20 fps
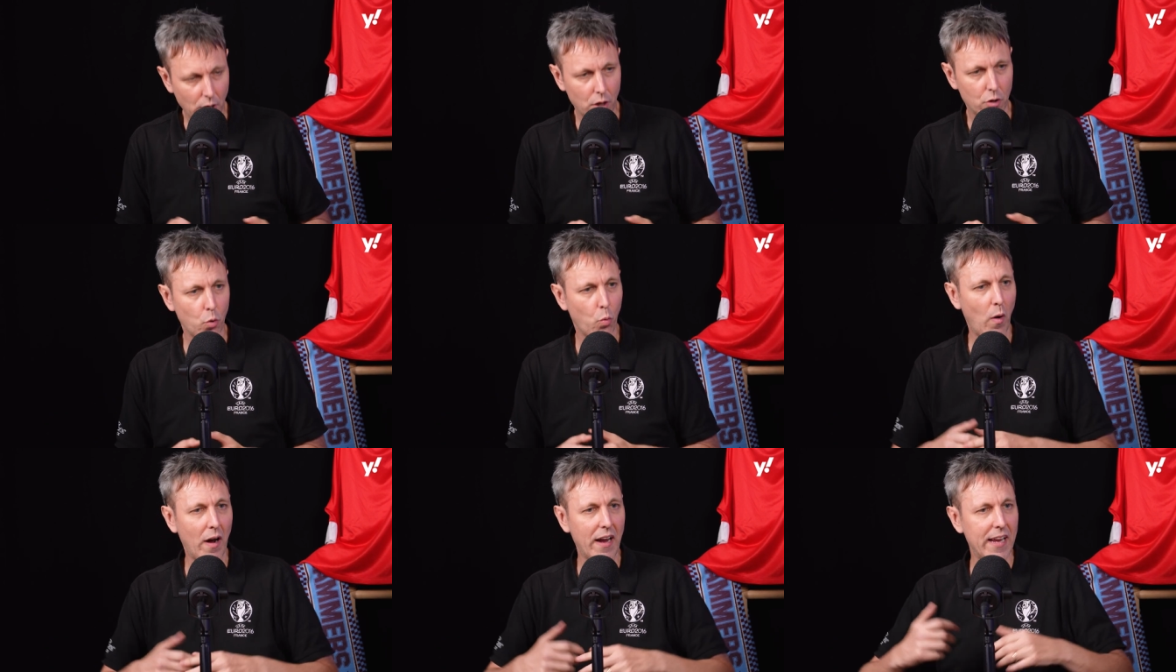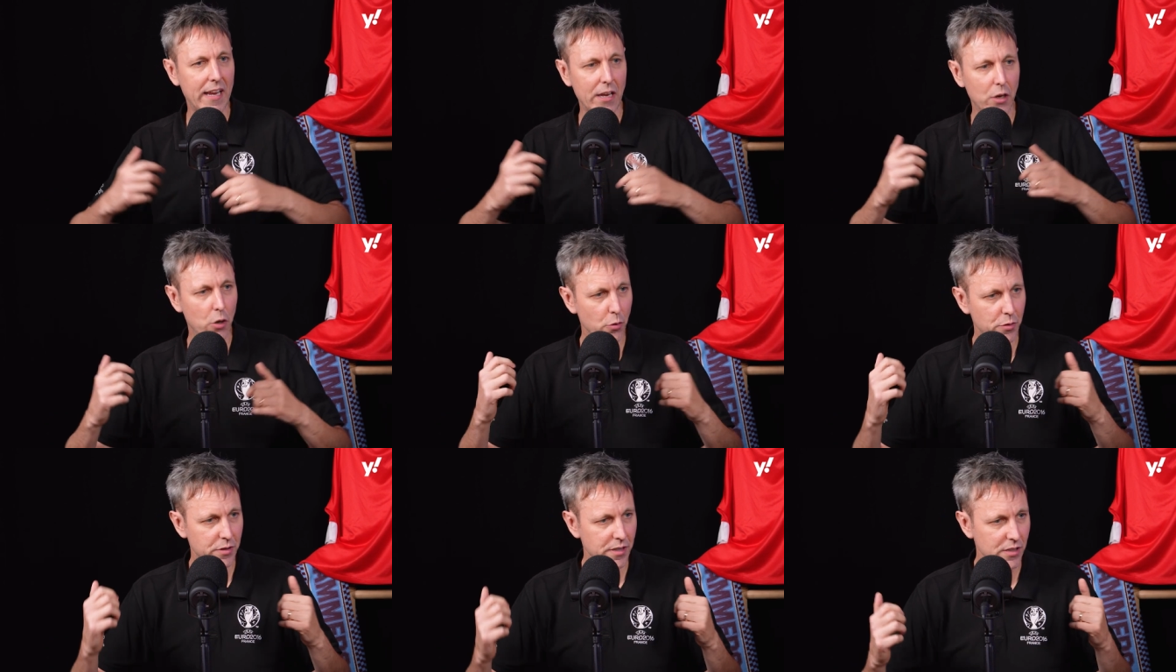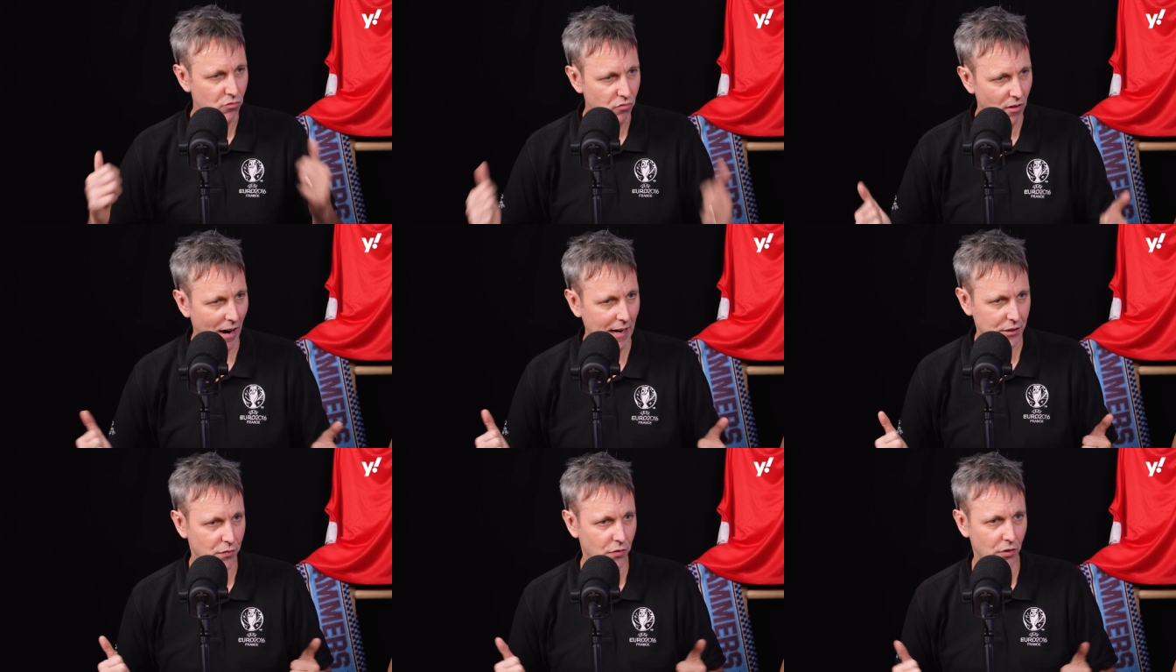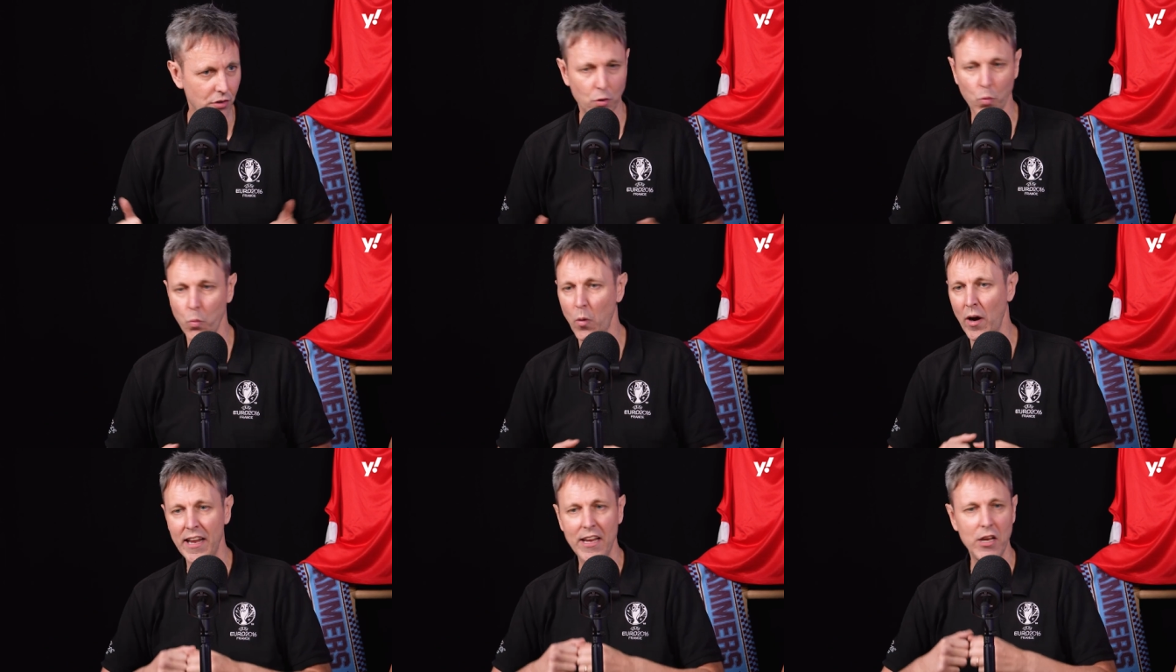the way he uses Rashford,
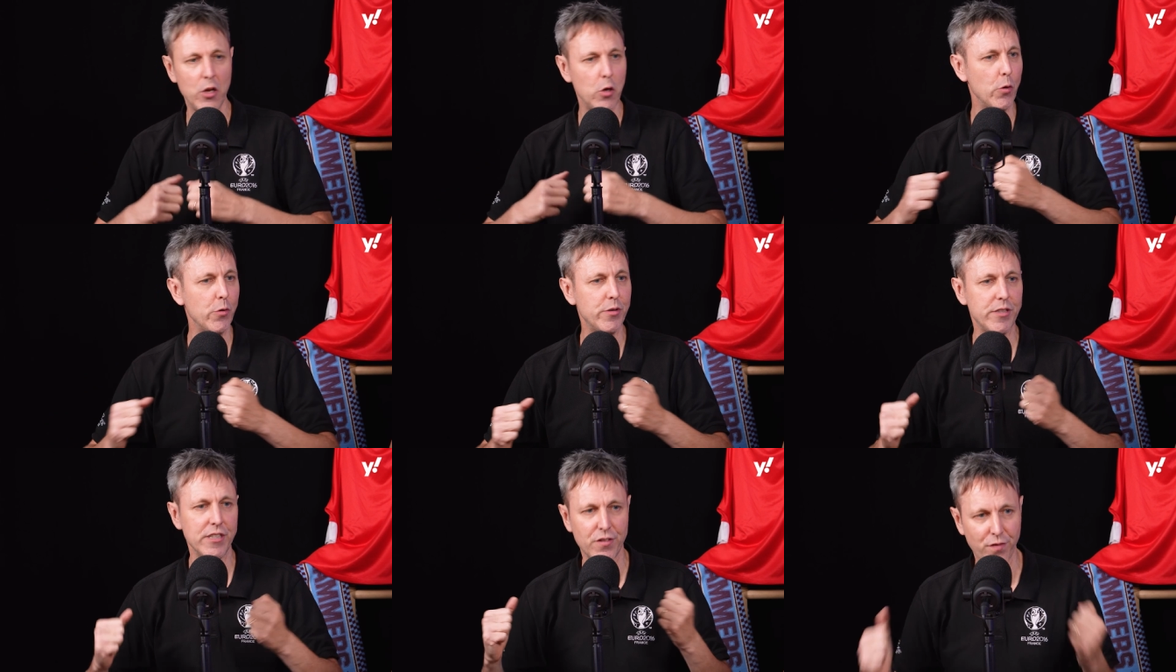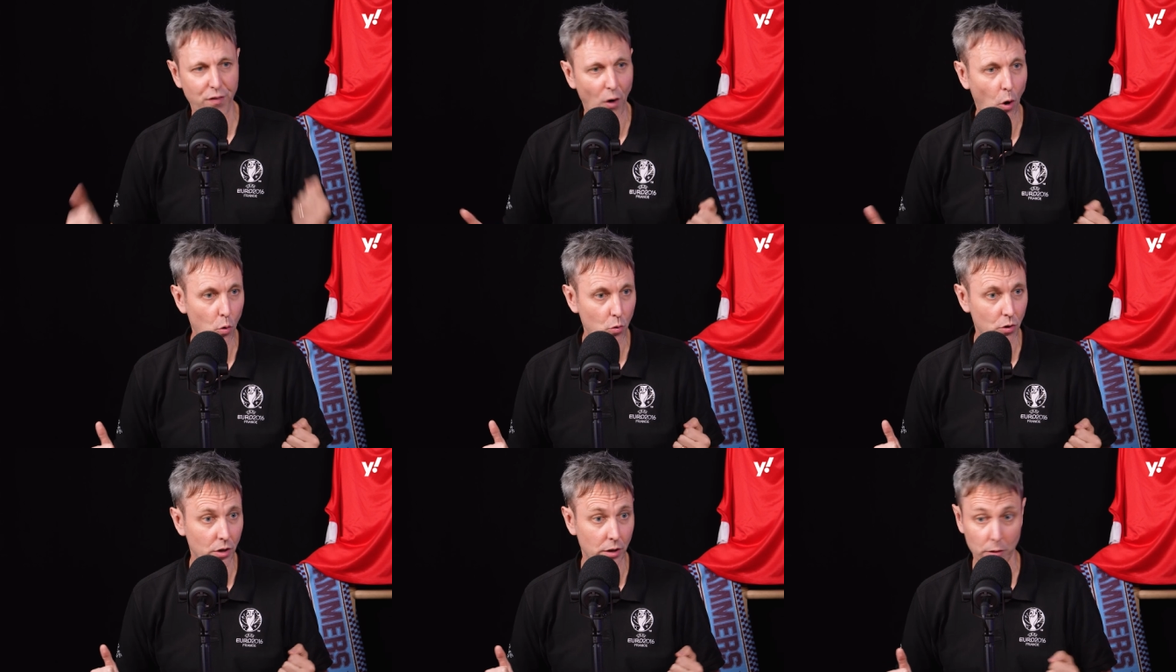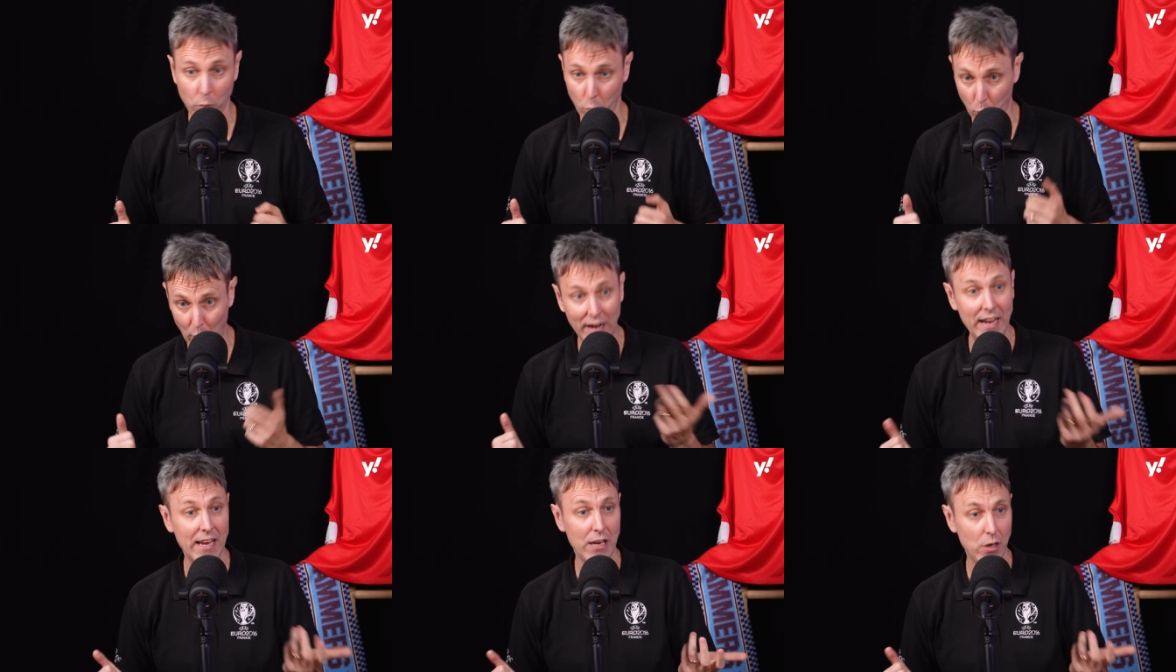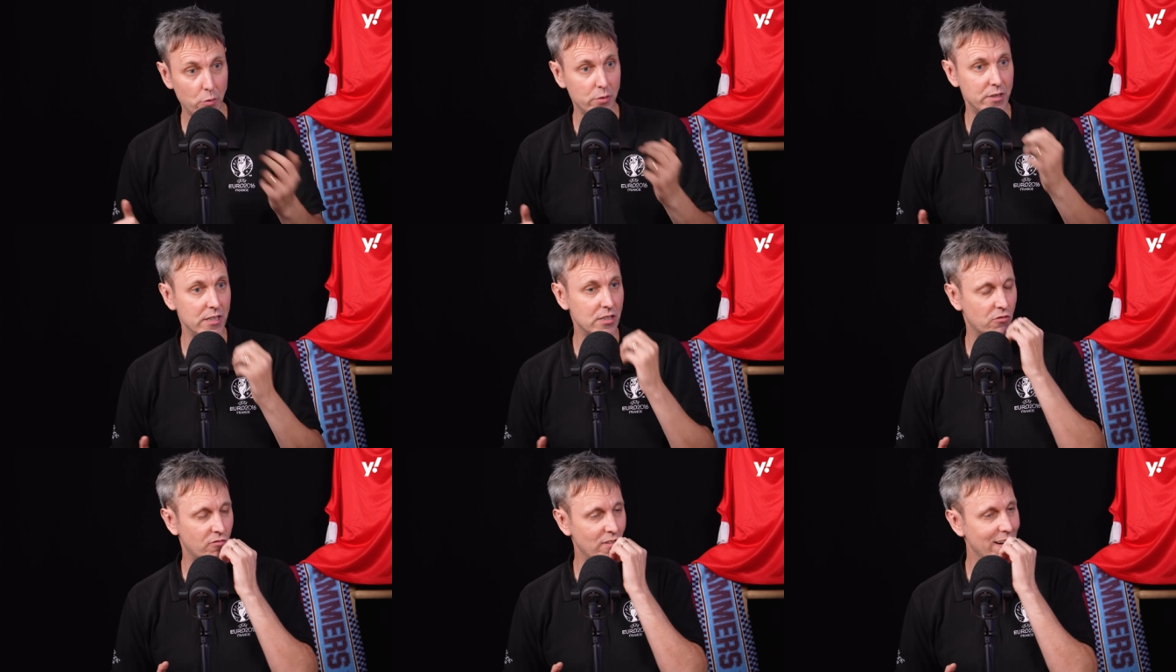the way he uses Foden, the way he
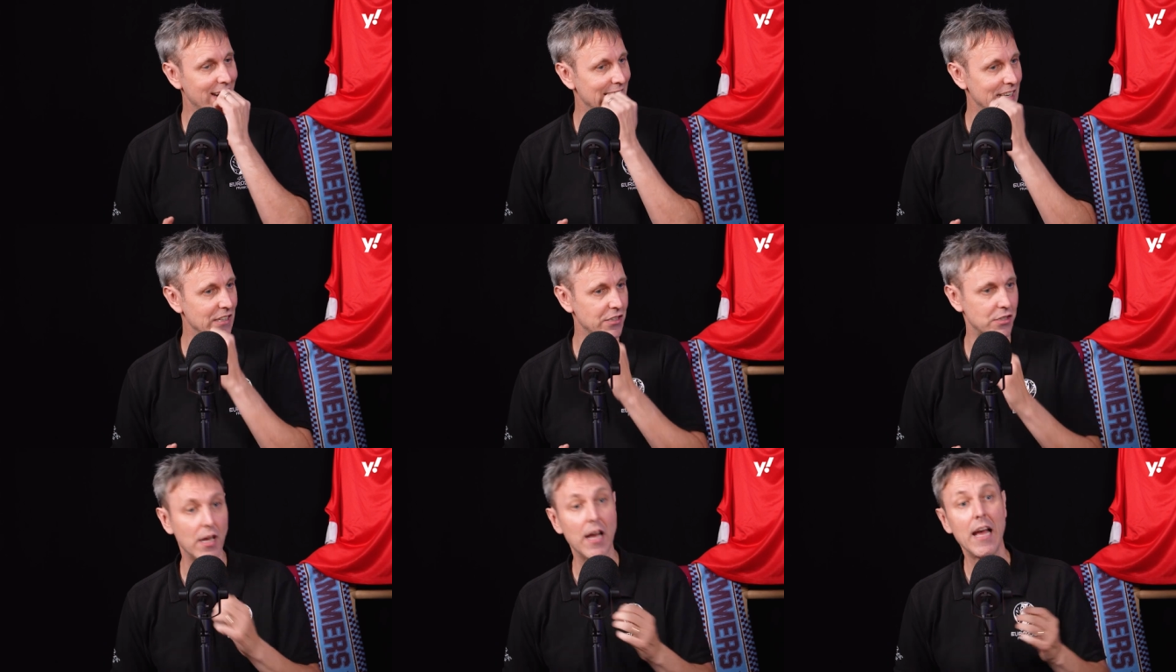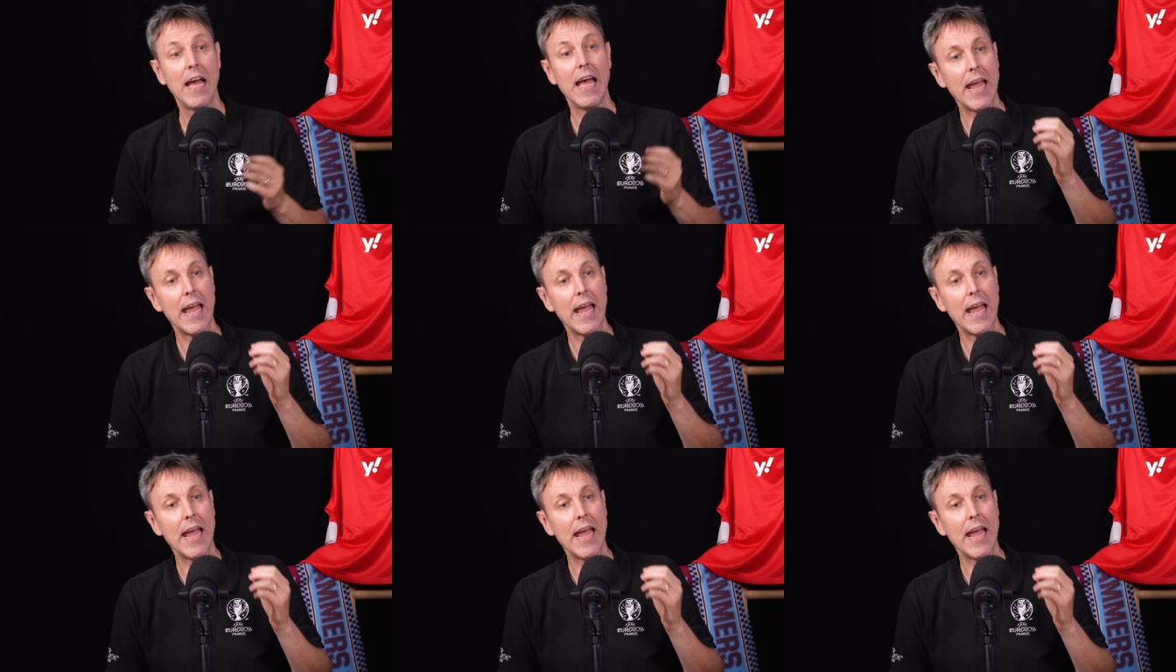uses Grealish